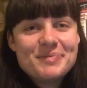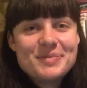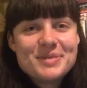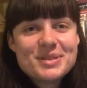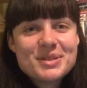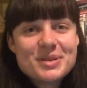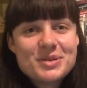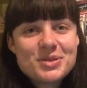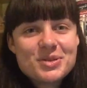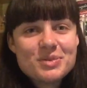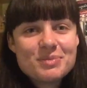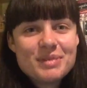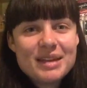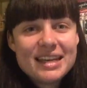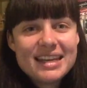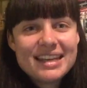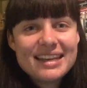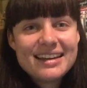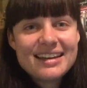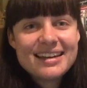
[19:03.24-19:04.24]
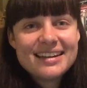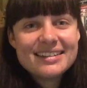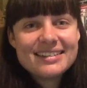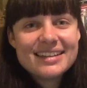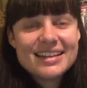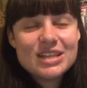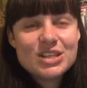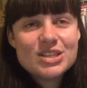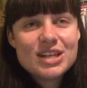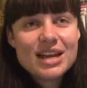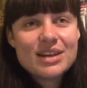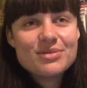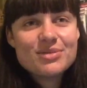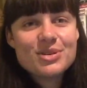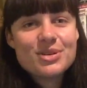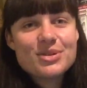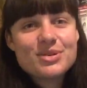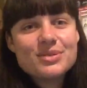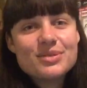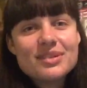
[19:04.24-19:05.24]
social media in
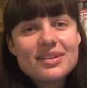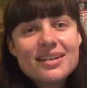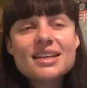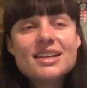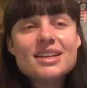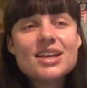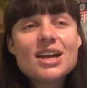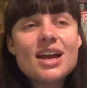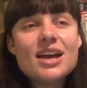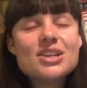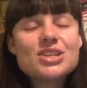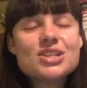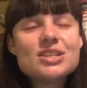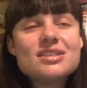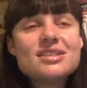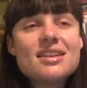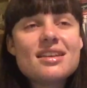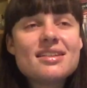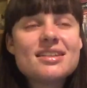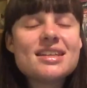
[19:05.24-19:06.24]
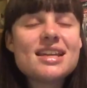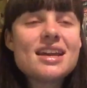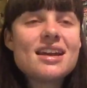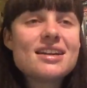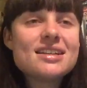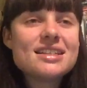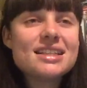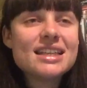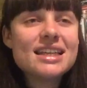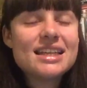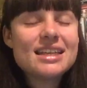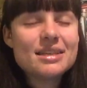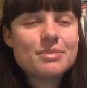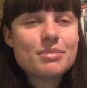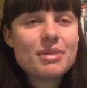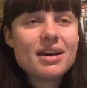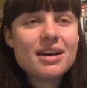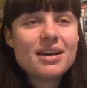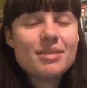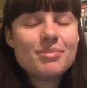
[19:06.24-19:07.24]
general. Just the other day I deleted
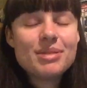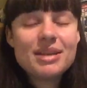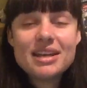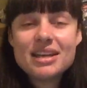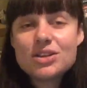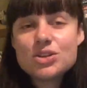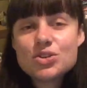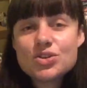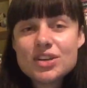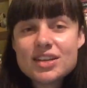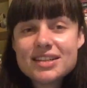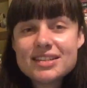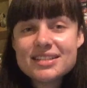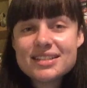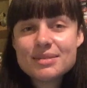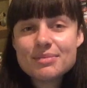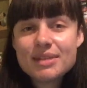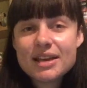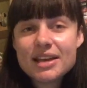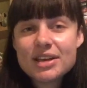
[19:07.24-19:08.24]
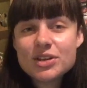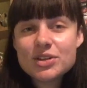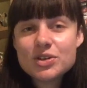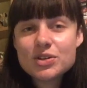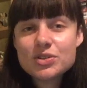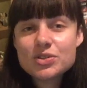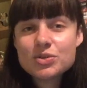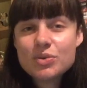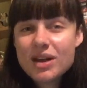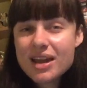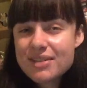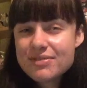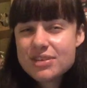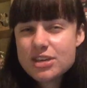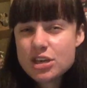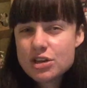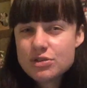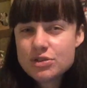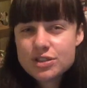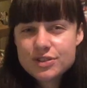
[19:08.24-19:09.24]
my Pinterest. I'm like, do I have a
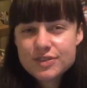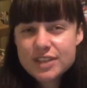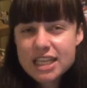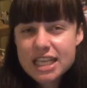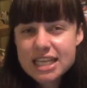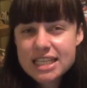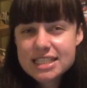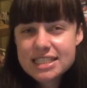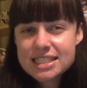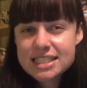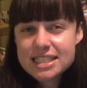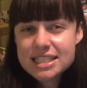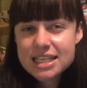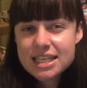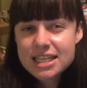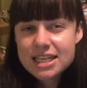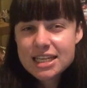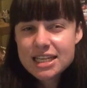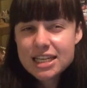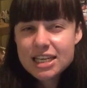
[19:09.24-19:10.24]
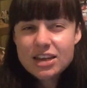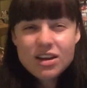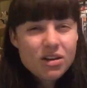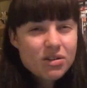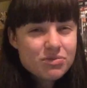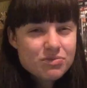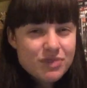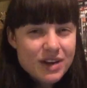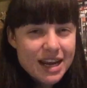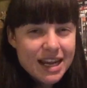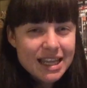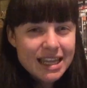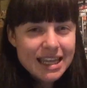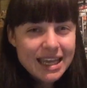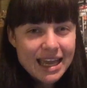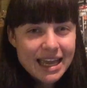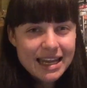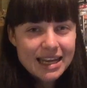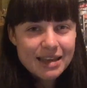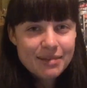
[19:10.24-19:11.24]
use for this? Not
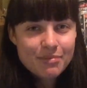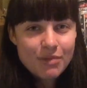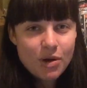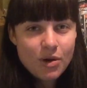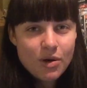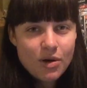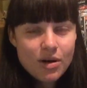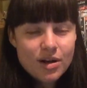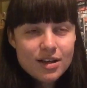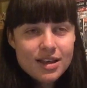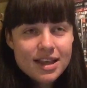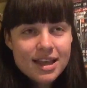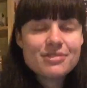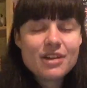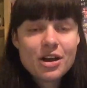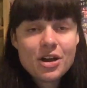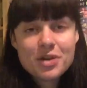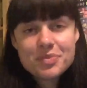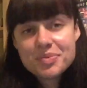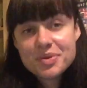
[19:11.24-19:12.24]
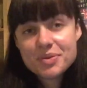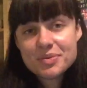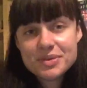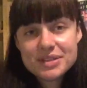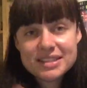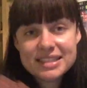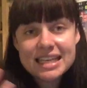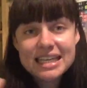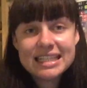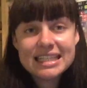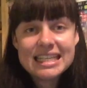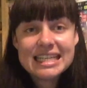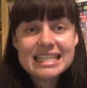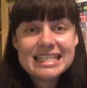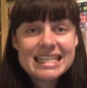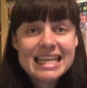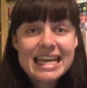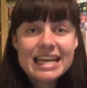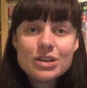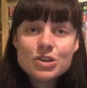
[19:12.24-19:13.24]
really anymore. I hope it was at
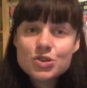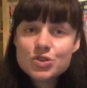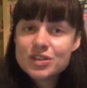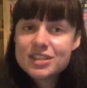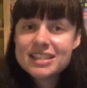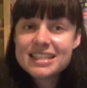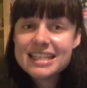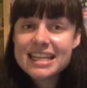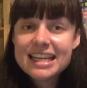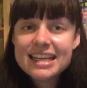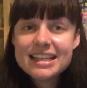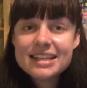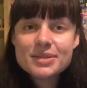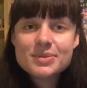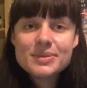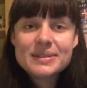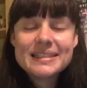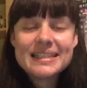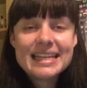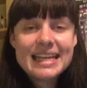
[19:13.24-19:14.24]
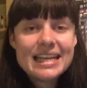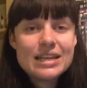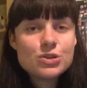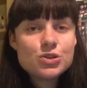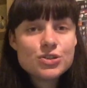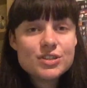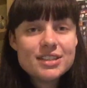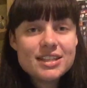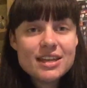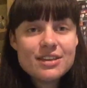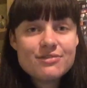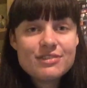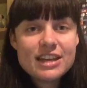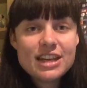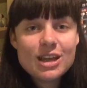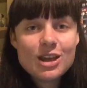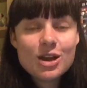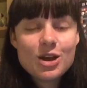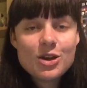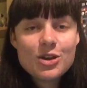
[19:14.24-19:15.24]
least interesting. This was an interesting
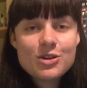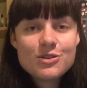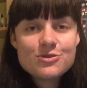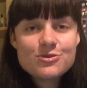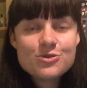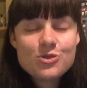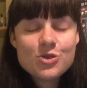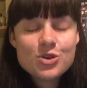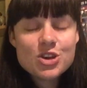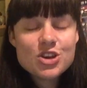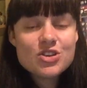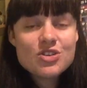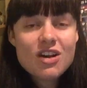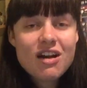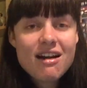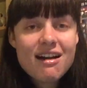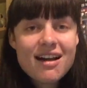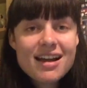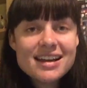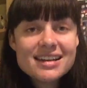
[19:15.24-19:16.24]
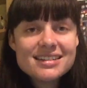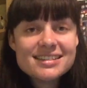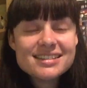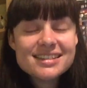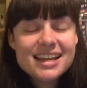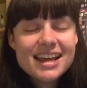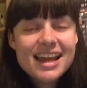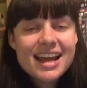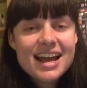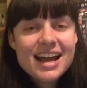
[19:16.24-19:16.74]
video for you guys.